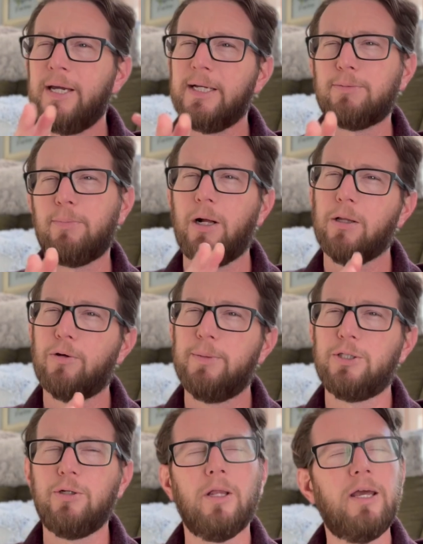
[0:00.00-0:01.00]
It's a little
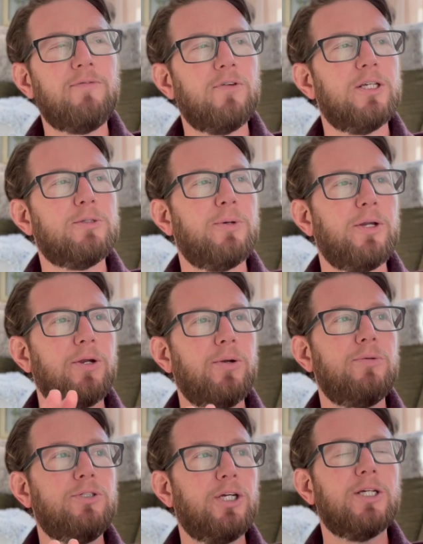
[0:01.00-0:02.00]
bit too late for this, but
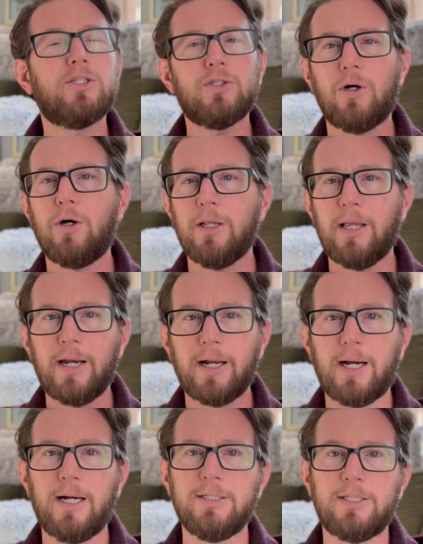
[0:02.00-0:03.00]
you just saw a lot
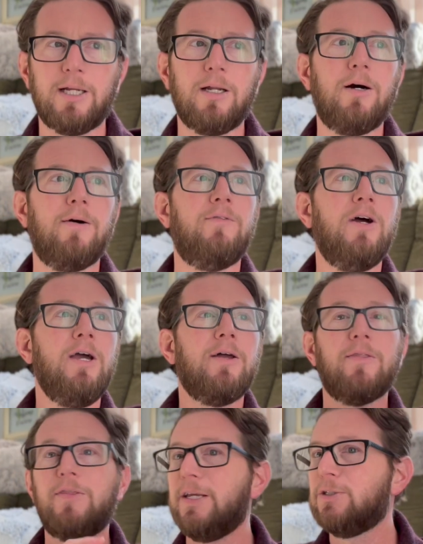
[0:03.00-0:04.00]
of content of
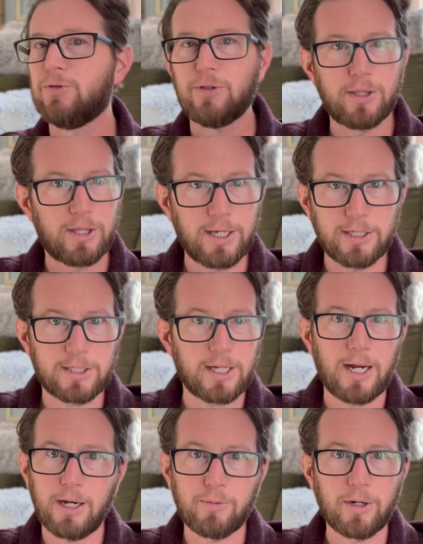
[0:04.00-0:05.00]
these are the things that
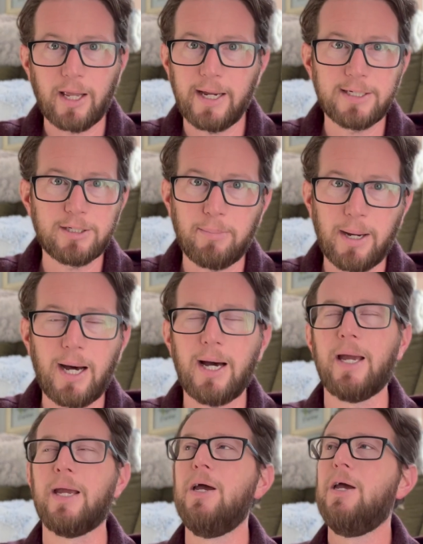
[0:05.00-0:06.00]
I would like to
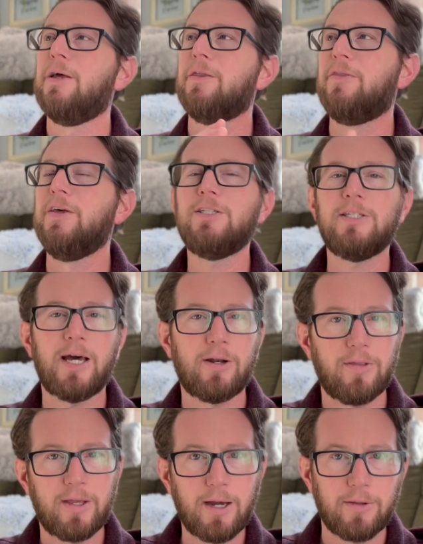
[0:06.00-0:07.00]
buy, this, that,
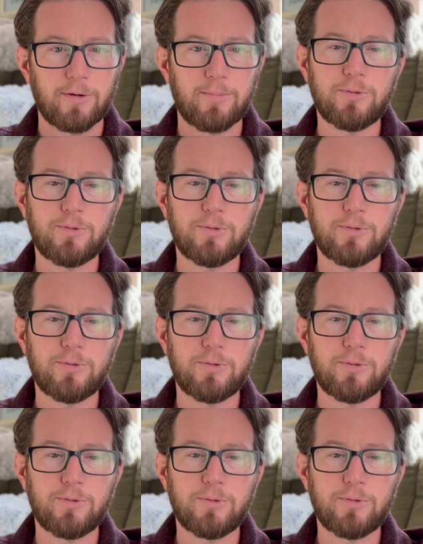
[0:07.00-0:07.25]
or the other.